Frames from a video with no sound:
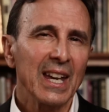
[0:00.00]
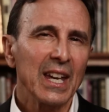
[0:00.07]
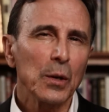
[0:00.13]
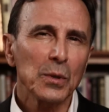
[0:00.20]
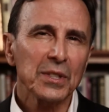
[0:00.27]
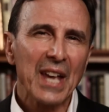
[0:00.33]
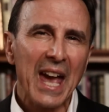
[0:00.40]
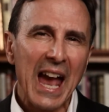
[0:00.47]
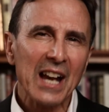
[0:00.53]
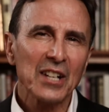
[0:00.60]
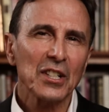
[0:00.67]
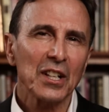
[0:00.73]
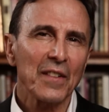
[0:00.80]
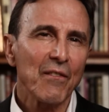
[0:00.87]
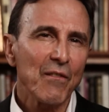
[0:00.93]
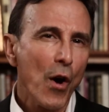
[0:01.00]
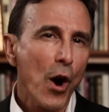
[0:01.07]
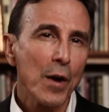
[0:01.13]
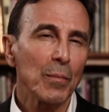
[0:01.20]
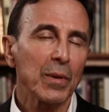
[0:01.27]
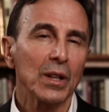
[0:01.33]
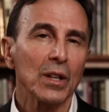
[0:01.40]
it was actually
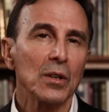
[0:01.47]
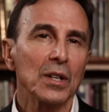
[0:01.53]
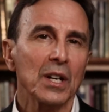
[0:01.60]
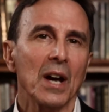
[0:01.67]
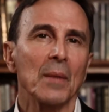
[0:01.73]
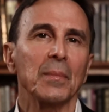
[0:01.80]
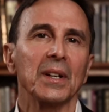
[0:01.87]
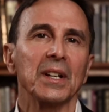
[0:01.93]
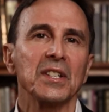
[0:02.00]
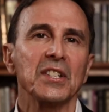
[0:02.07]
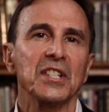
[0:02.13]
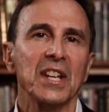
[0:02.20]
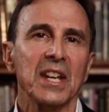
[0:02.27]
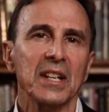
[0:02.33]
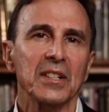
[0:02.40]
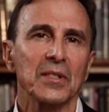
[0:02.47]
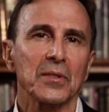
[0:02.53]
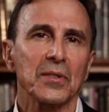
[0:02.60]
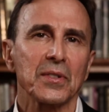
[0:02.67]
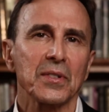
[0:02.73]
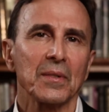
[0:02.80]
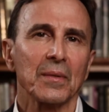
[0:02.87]
far below company
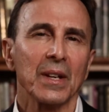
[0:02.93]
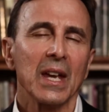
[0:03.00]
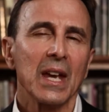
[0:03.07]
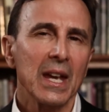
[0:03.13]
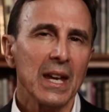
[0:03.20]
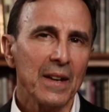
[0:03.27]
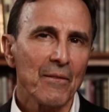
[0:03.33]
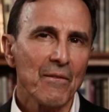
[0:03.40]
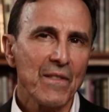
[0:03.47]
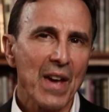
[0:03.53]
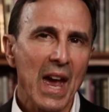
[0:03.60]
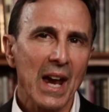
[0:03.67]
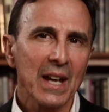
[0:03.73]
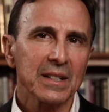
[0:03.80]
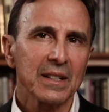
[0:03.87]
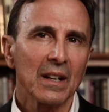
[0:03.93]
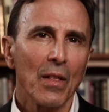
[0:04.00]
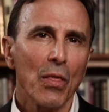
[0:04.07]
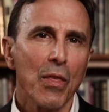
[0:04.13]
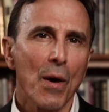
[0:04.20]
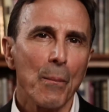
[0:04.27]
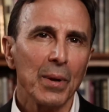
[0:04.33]
standards. In fact,
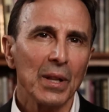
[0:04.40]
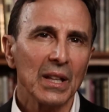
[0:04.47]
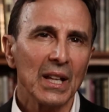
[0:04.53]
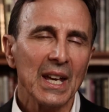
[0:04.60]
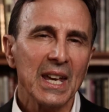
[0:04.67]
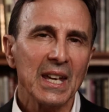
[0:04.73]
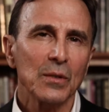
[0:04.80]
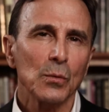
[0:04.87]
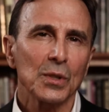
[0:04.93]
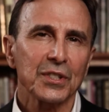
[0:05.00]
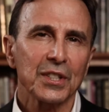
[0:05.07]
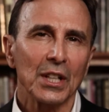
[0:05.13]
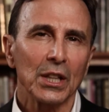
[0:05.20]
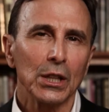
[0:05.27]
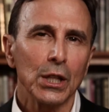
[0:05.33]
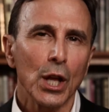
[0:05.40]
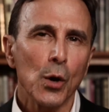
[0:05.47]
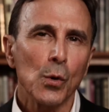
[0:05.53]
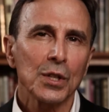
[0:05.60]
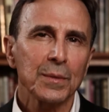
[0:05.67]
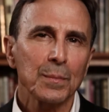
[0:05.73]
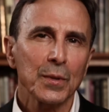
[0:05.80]
the plant was the
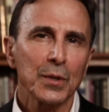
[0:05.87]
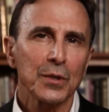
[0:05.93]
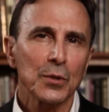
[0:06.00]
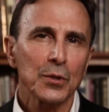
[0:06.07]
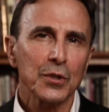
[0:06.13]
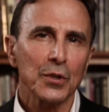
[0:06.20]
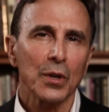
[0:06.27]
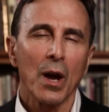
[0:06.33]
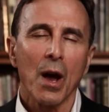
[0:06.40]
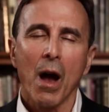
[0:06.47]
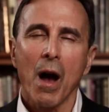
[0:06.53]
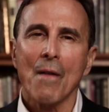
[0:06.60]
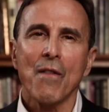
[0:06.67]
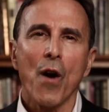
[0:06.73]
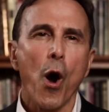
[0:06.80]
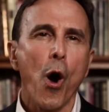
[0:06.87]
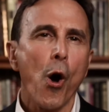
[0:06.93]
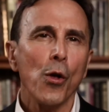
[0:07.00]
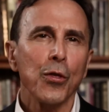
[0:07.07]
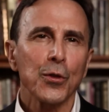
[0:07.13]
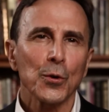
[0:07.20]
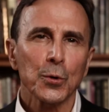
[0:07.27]
lowest producer of
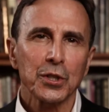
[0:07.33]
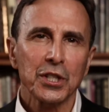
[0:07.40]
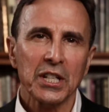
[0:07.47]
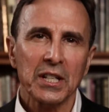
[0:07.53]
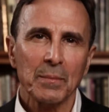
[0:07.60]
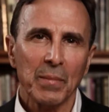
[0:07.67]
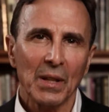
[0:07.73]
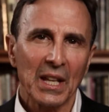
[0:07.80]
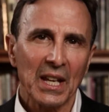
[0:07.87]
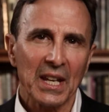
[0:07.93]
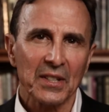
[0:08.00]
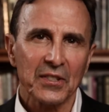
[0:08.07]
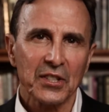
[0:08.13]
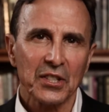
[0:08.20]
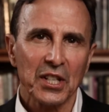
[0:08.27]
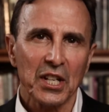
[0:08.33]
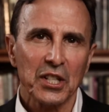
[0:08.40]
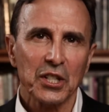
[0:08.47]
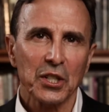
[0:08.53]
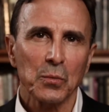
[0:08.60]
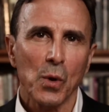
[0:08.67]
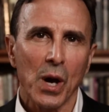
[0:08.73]
all 13 plants
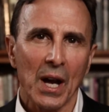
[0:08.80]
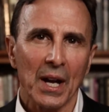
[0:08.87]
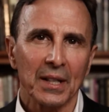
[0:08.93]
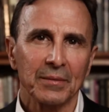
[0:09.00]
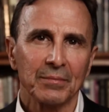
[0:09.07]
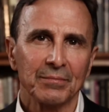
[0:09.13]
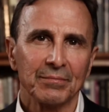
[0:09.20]
nationwide.